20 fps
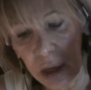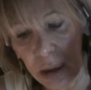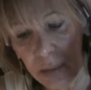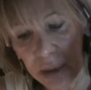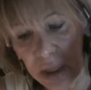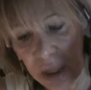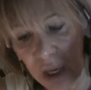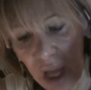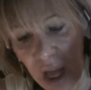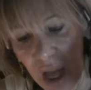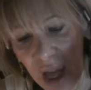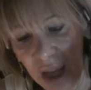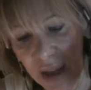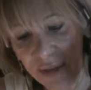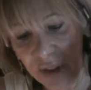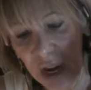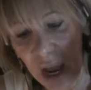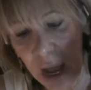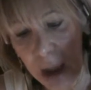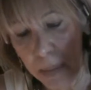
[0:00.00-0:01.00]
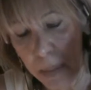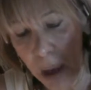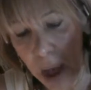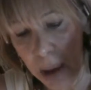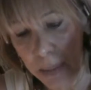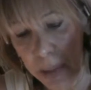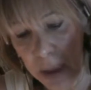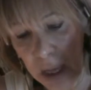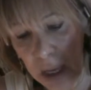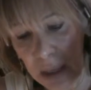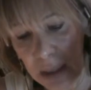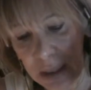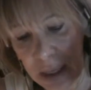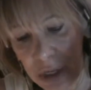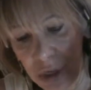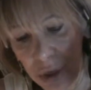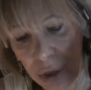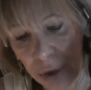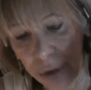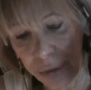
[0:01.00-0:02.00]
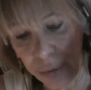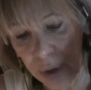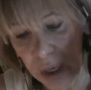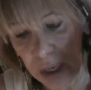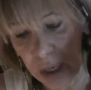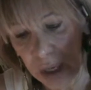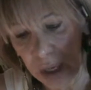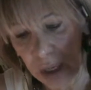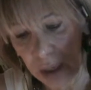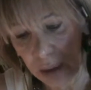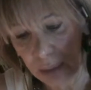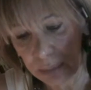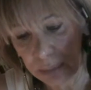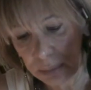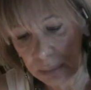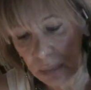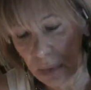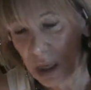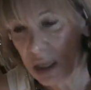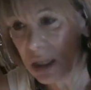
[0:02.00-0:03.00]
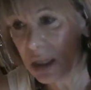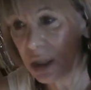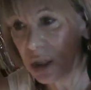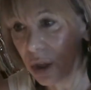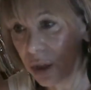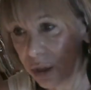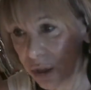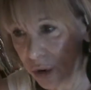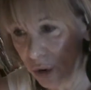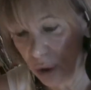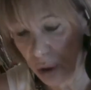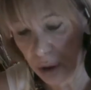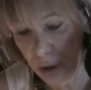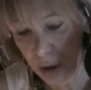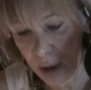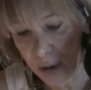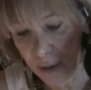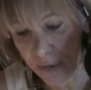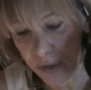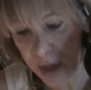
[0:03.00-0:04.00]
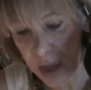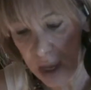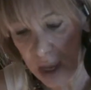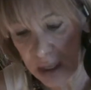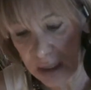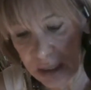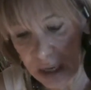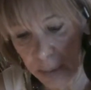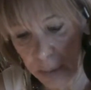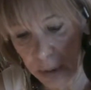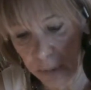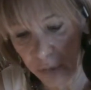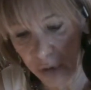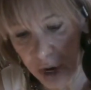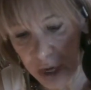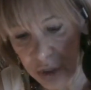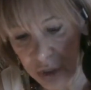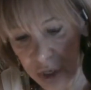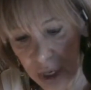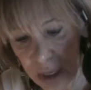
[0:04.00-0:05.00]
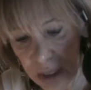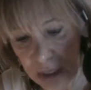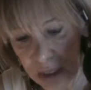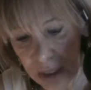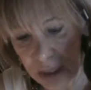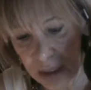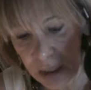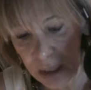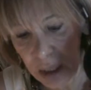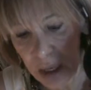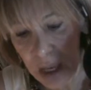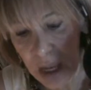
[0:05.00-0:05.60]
comes alive in eye-popping digital 3D. This is the third of the Step Up franchises.